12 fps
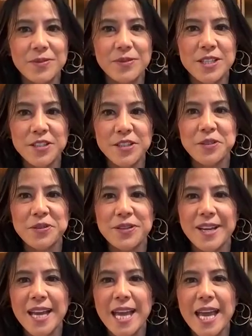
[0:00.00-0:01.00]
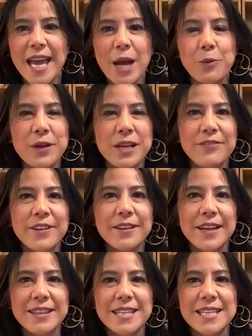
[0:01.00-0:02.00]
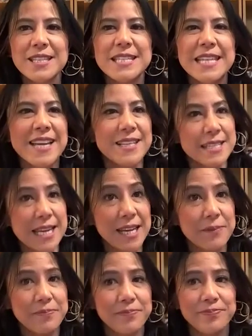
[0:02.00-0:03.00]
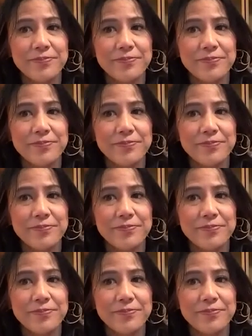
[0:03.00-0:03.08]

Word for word: We do. And we're living like this day to day